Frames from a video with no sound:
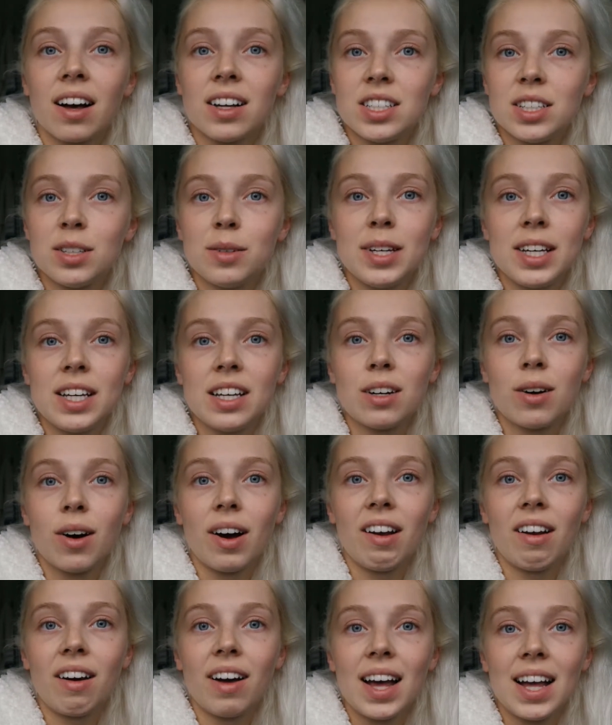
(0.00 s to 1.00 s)
I do eat
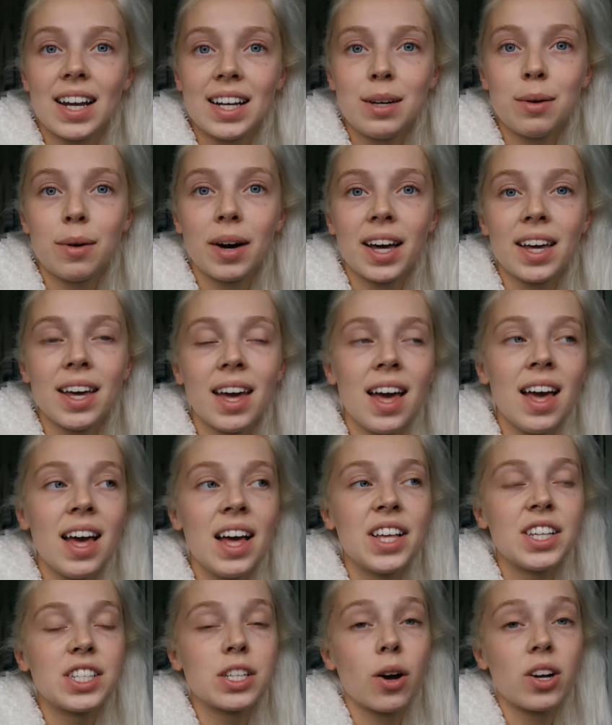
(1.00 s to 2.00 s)
quite a lot anyway,
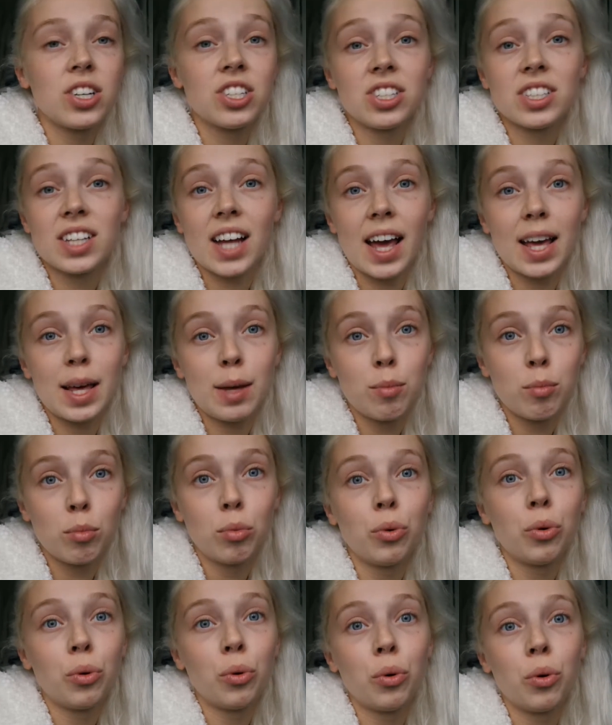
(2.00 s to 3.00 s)
so I just ate
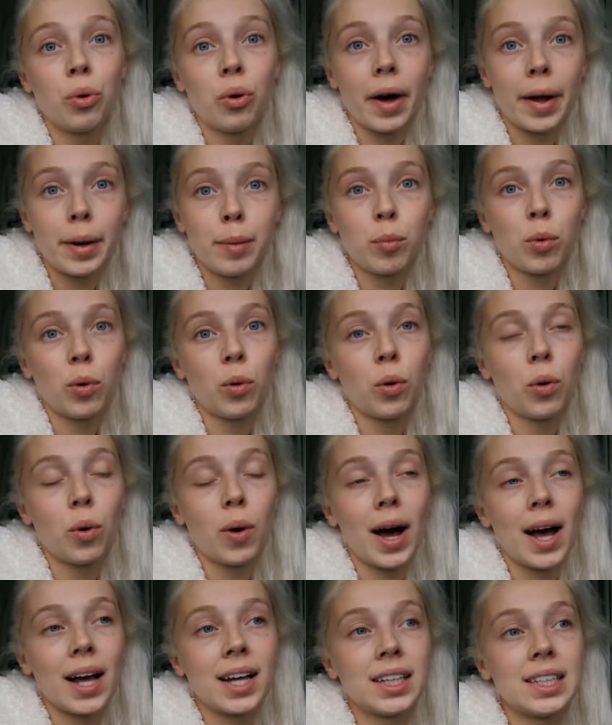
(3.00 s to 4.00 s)
more and
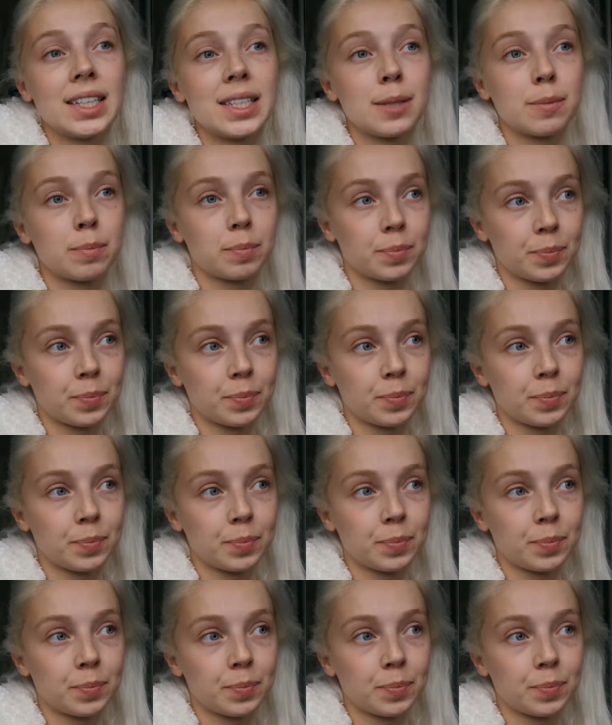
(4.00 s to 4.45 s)
more, and